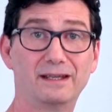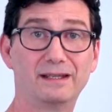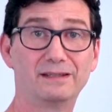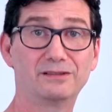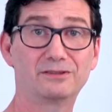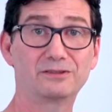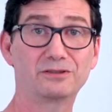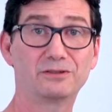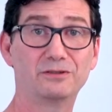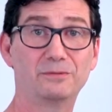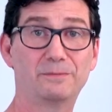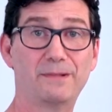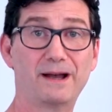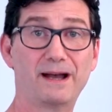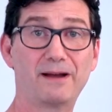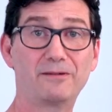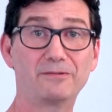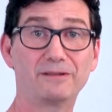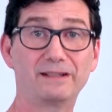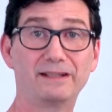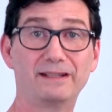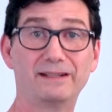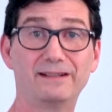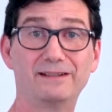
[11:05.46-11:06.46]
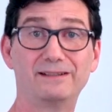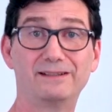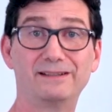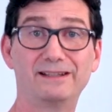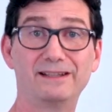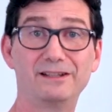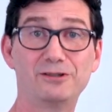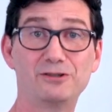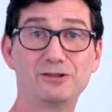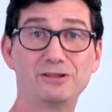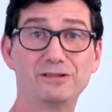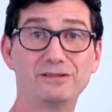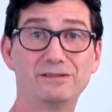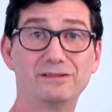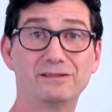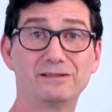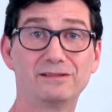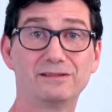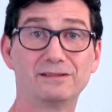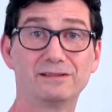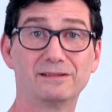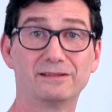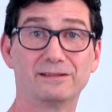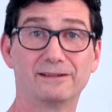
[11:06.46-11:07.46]
And scoop out, inhalation,
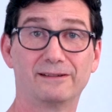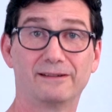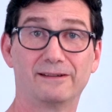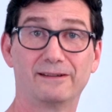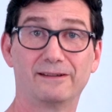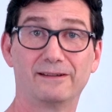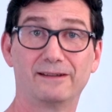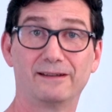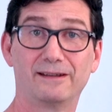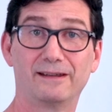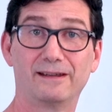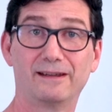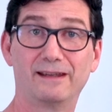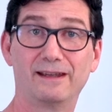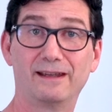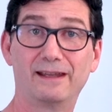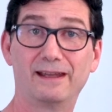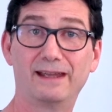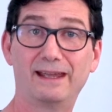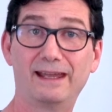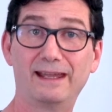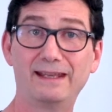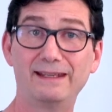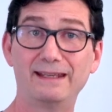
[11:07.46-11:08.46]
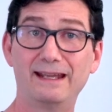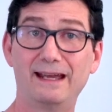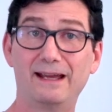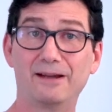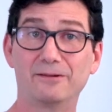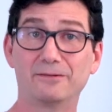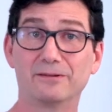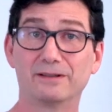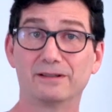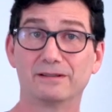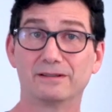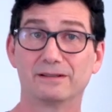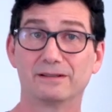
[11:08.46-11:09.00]
and down.